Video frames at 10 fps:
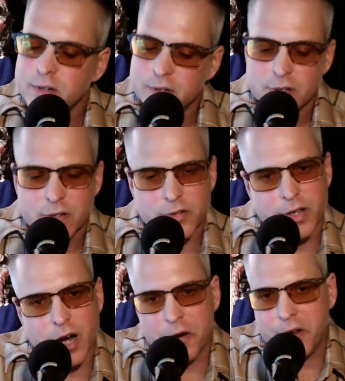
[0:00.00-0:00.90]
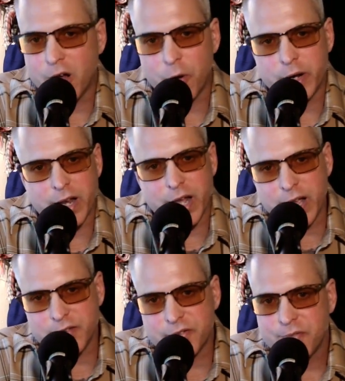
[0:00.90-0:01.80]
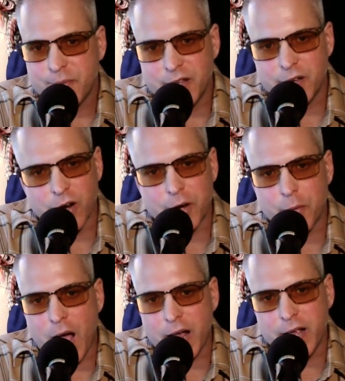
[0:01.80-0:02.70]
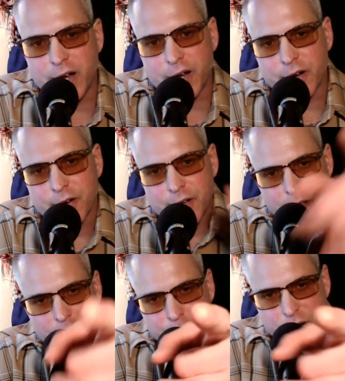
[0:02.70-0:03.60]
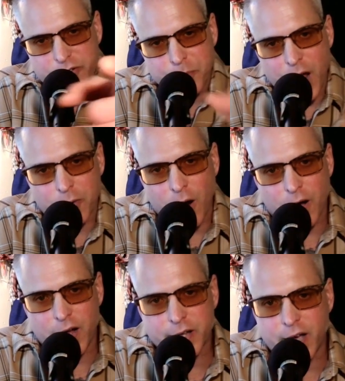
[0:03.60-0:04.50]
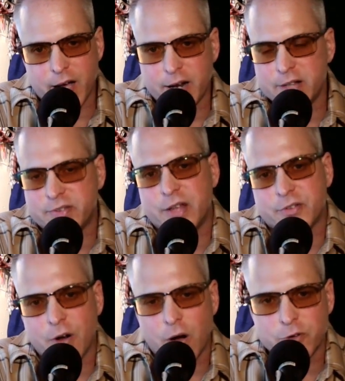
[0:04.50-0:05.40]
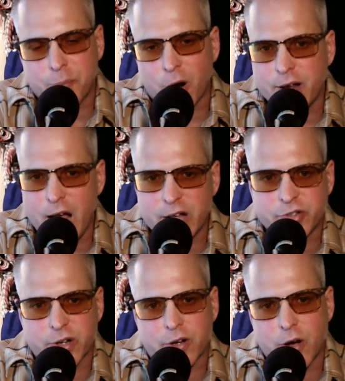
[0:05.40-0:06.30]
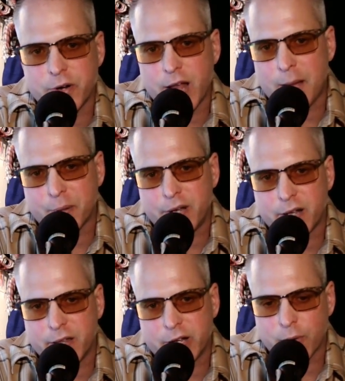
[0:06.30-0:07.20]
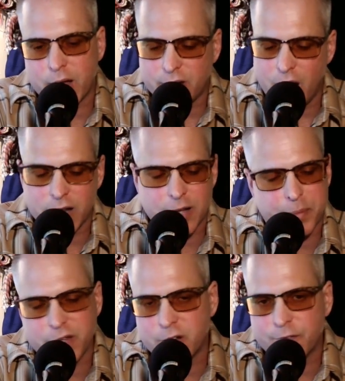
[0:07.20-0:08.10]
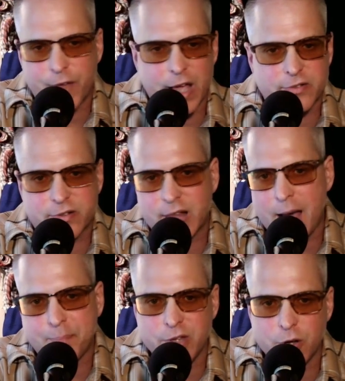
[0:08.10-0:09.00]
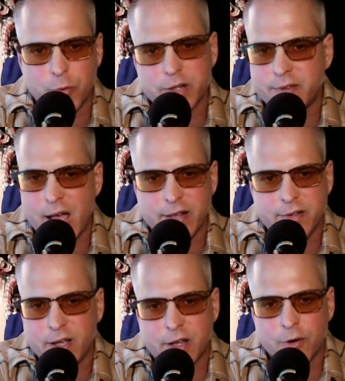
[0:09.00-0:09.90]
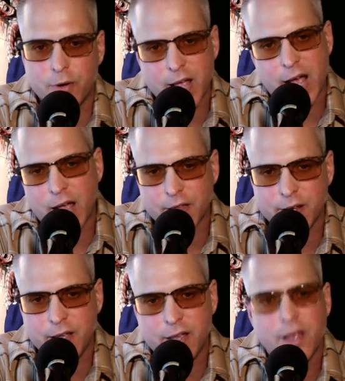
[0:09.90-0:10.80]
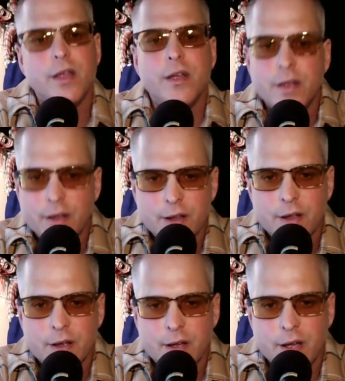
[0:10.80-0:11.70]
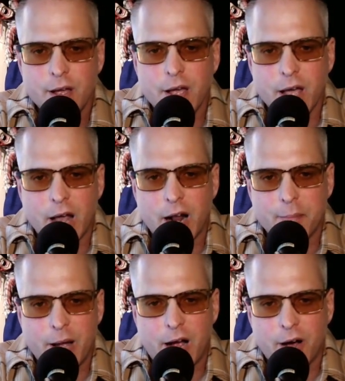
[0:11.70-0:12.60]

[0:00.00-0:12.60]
So you already know what it is, and you heard it right here. Prison Break Raw, uncut, uncensored, no holds barred, not sugarcoated, not politically correct, all up in your face, slapping you with that dick of reality, and I'm out.